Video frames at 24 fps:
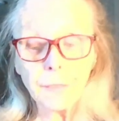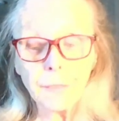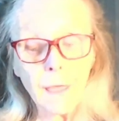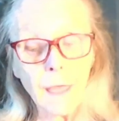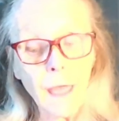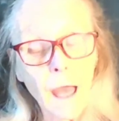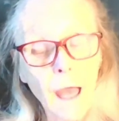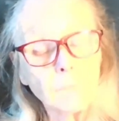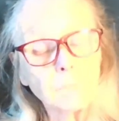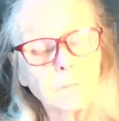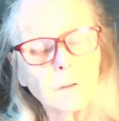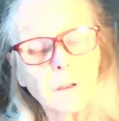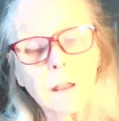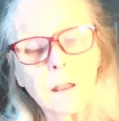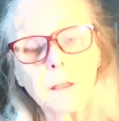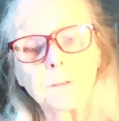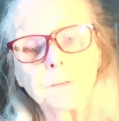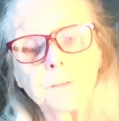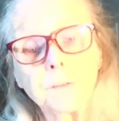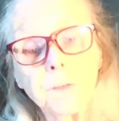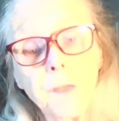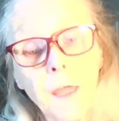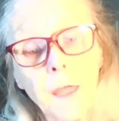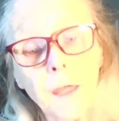They have an
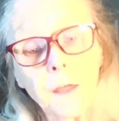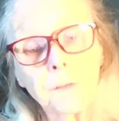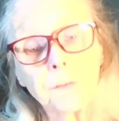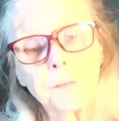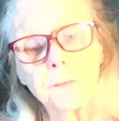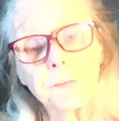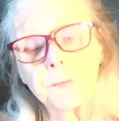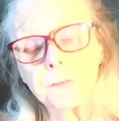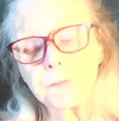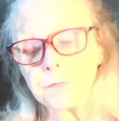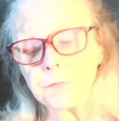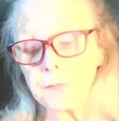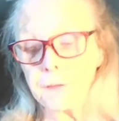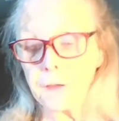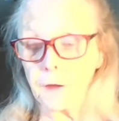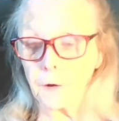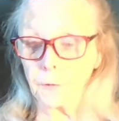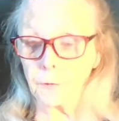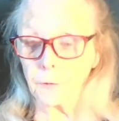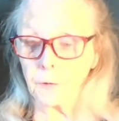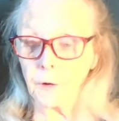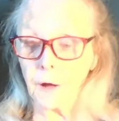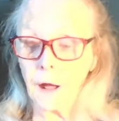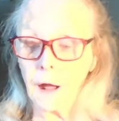intense
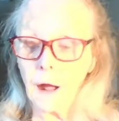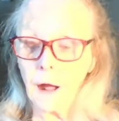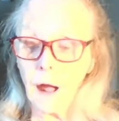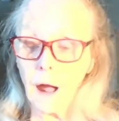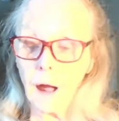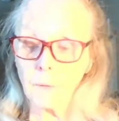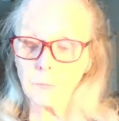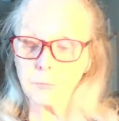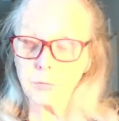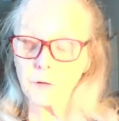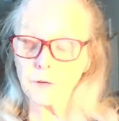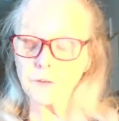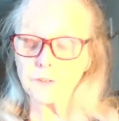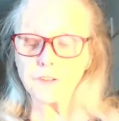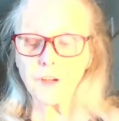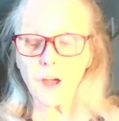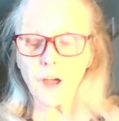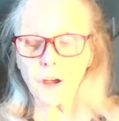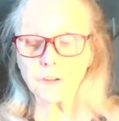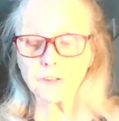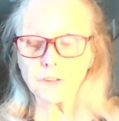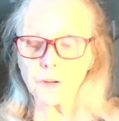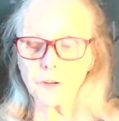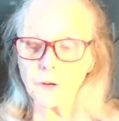fear of
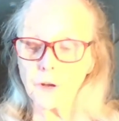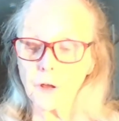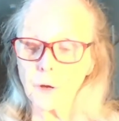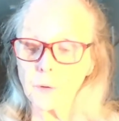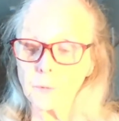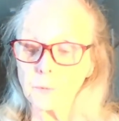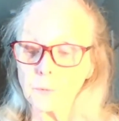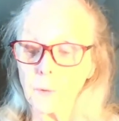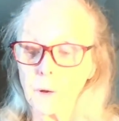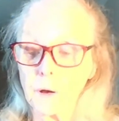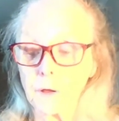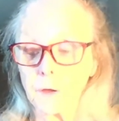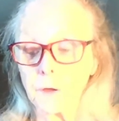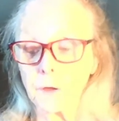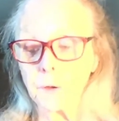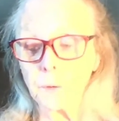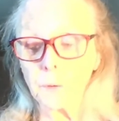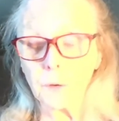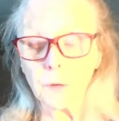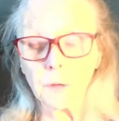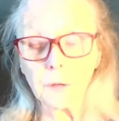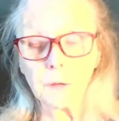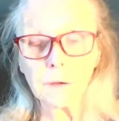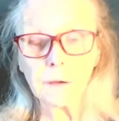rejection and
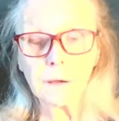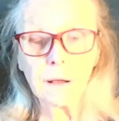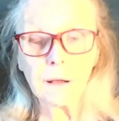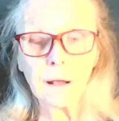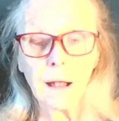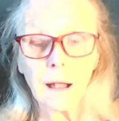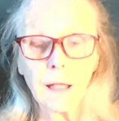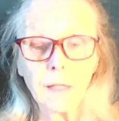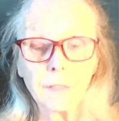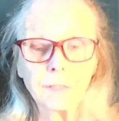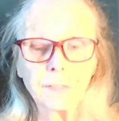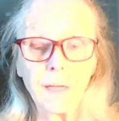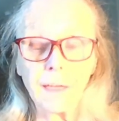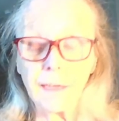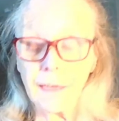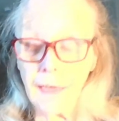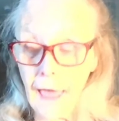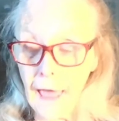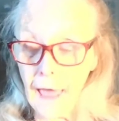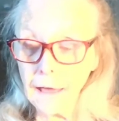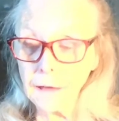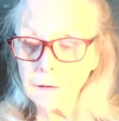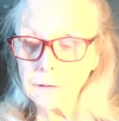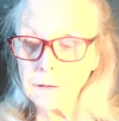ridicule. They
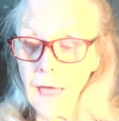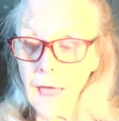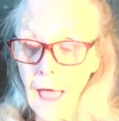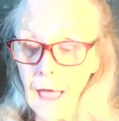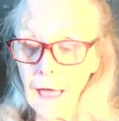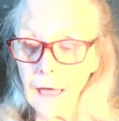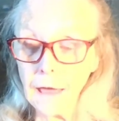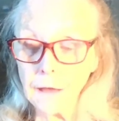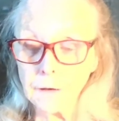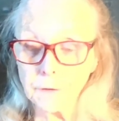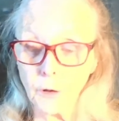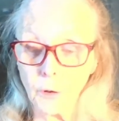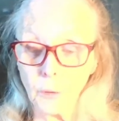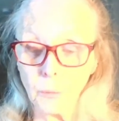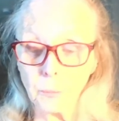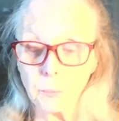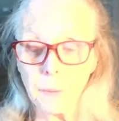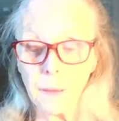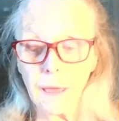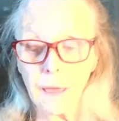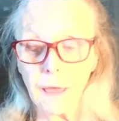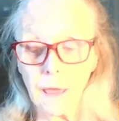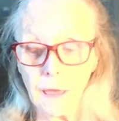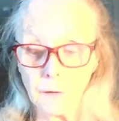can't handle
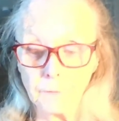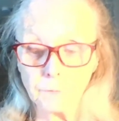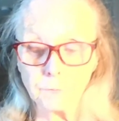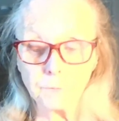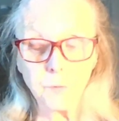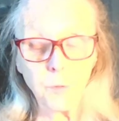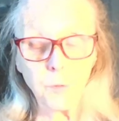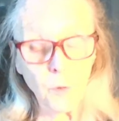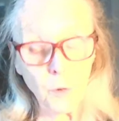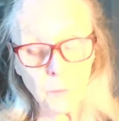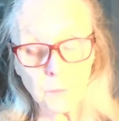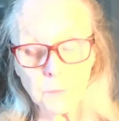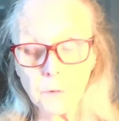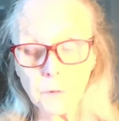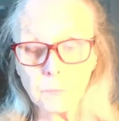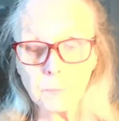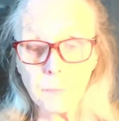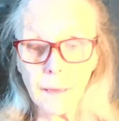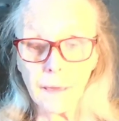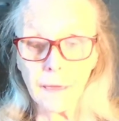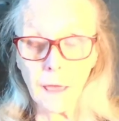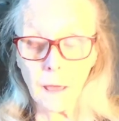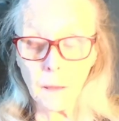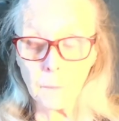being informed of
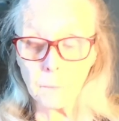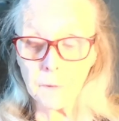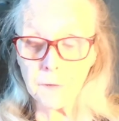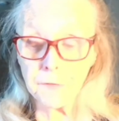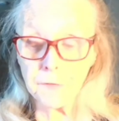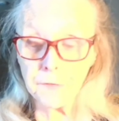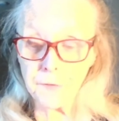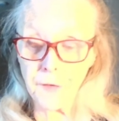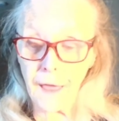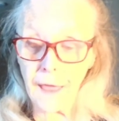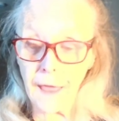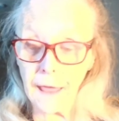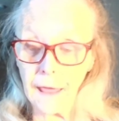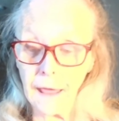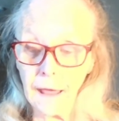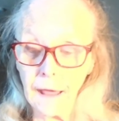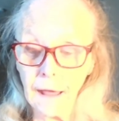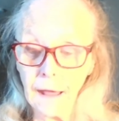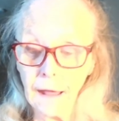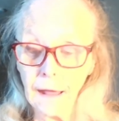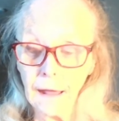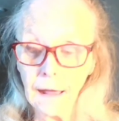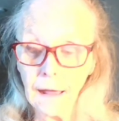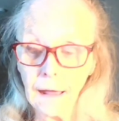making a mistake.
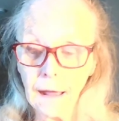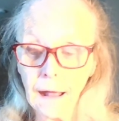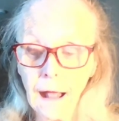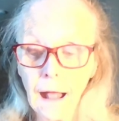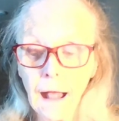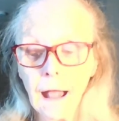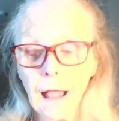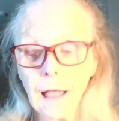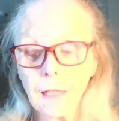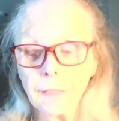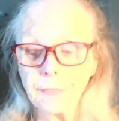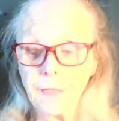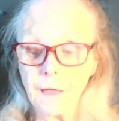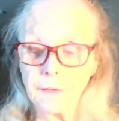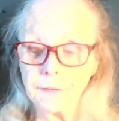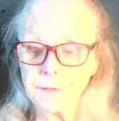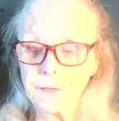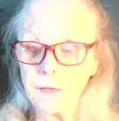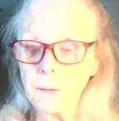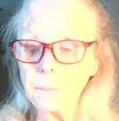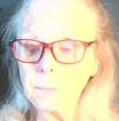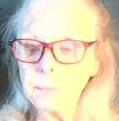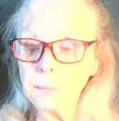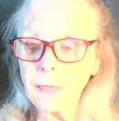They
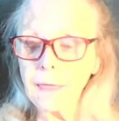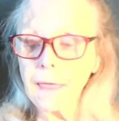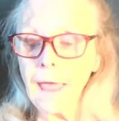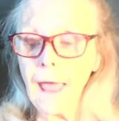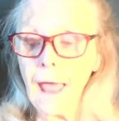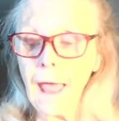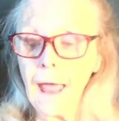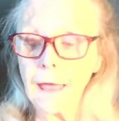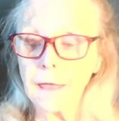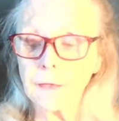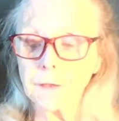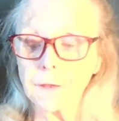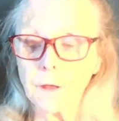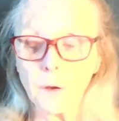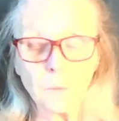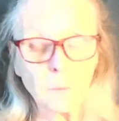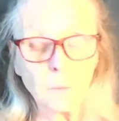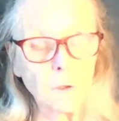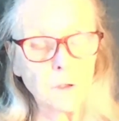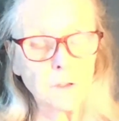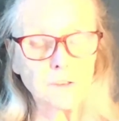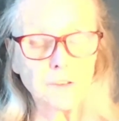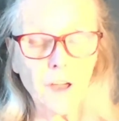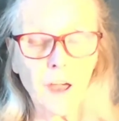deeply hate
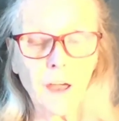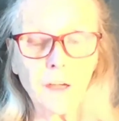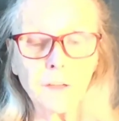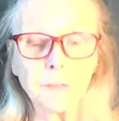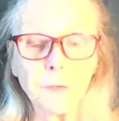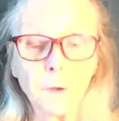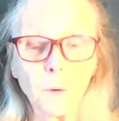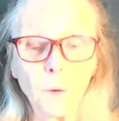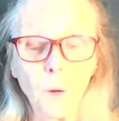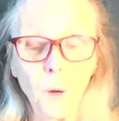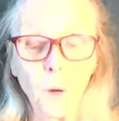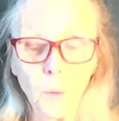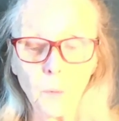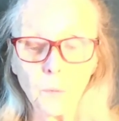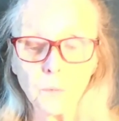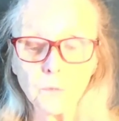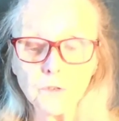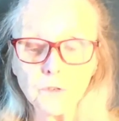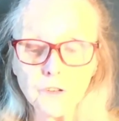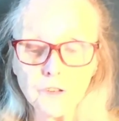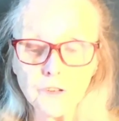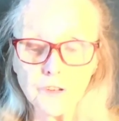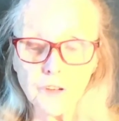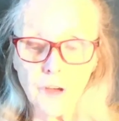and reject their
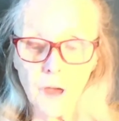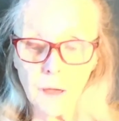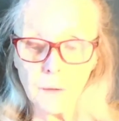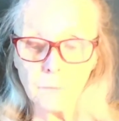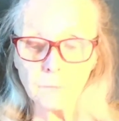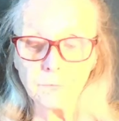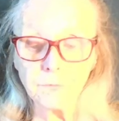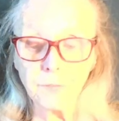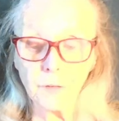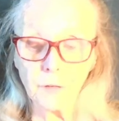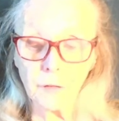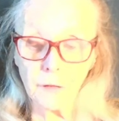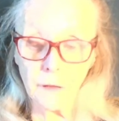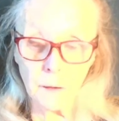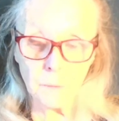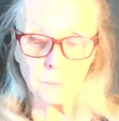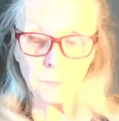own shameful